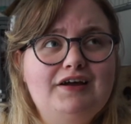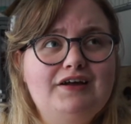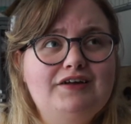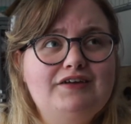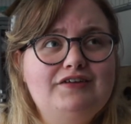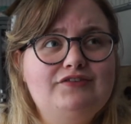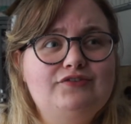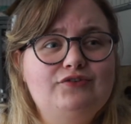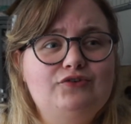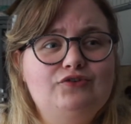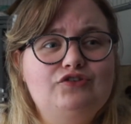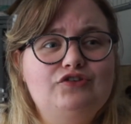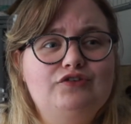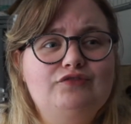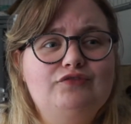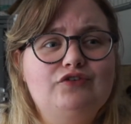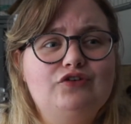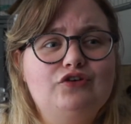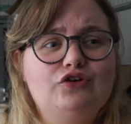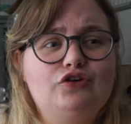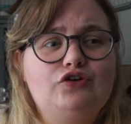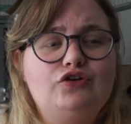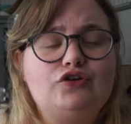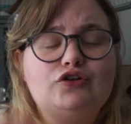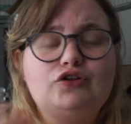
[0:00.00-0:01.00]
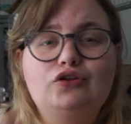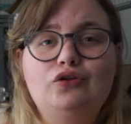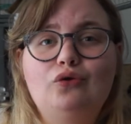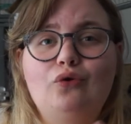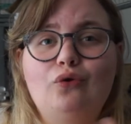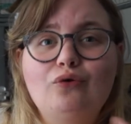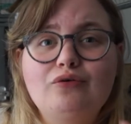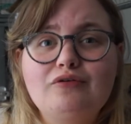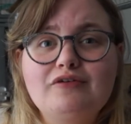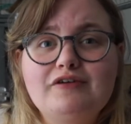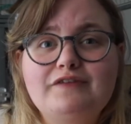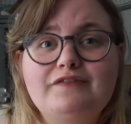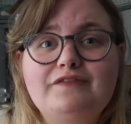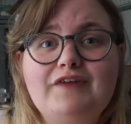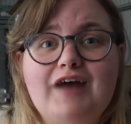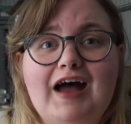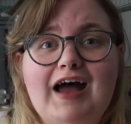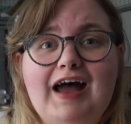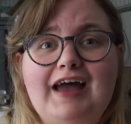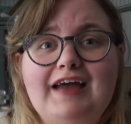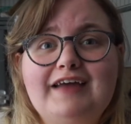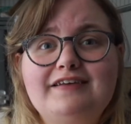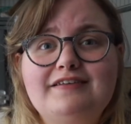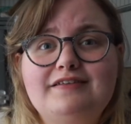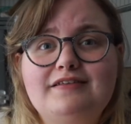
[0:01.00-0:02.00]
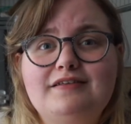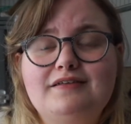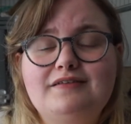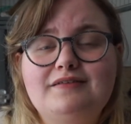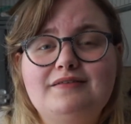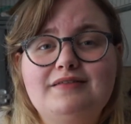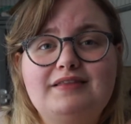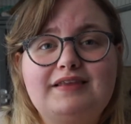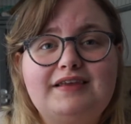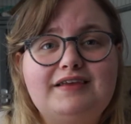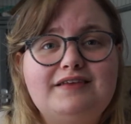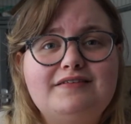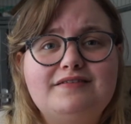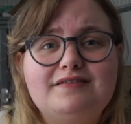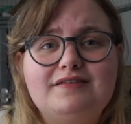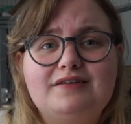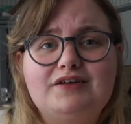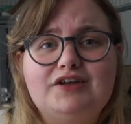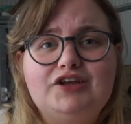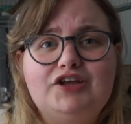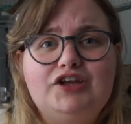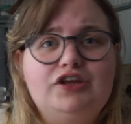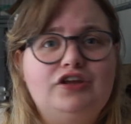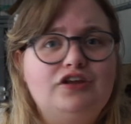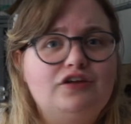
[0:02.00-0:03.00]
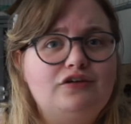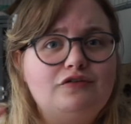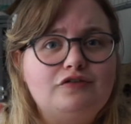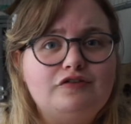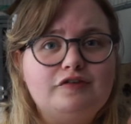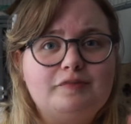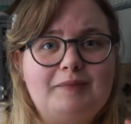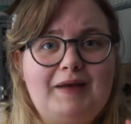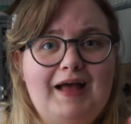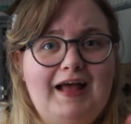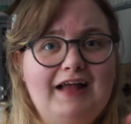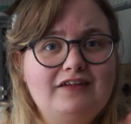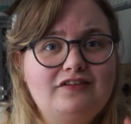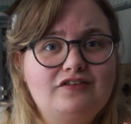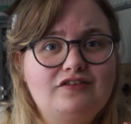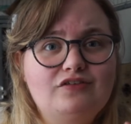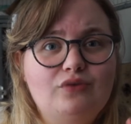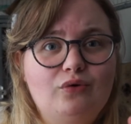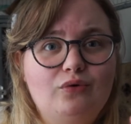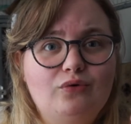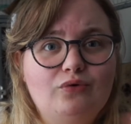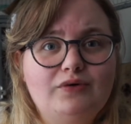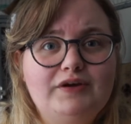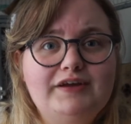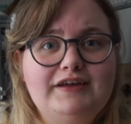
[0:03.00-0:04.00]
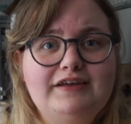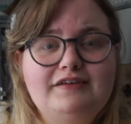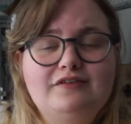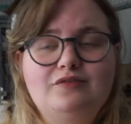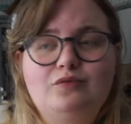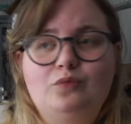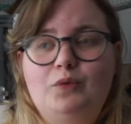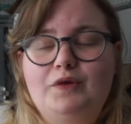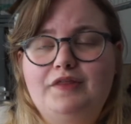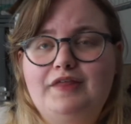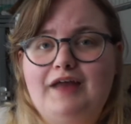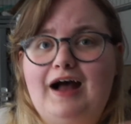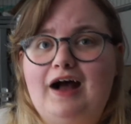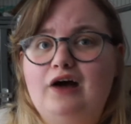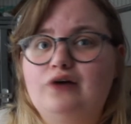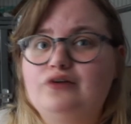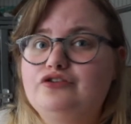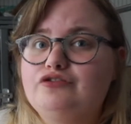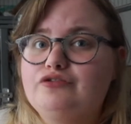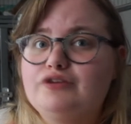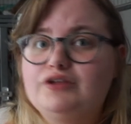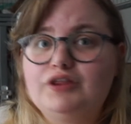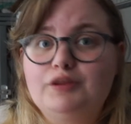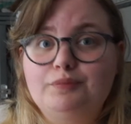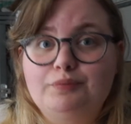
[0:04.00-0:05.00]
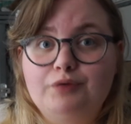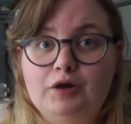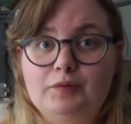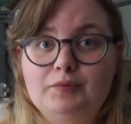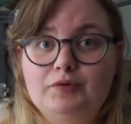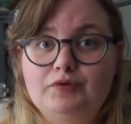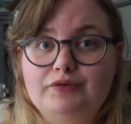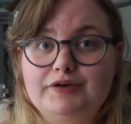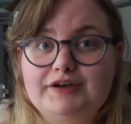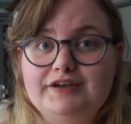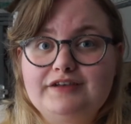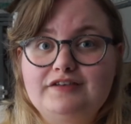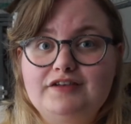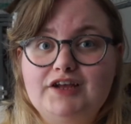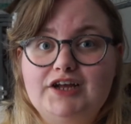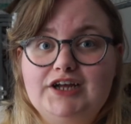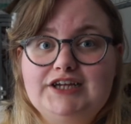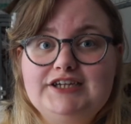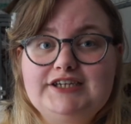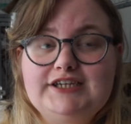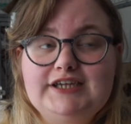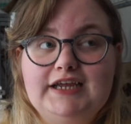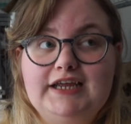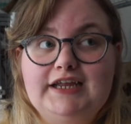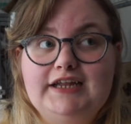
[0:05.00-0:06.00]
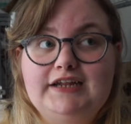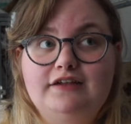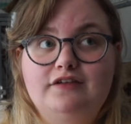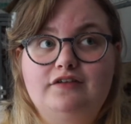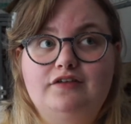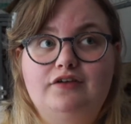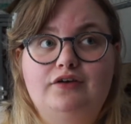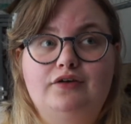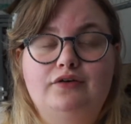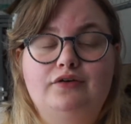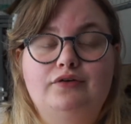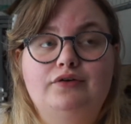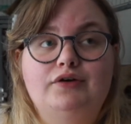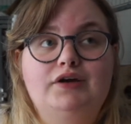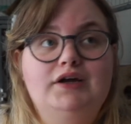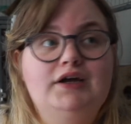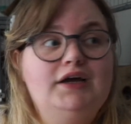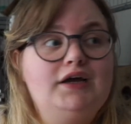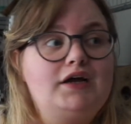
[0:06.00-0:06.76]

sort of glorifies these cute pet stories without doing the proper research into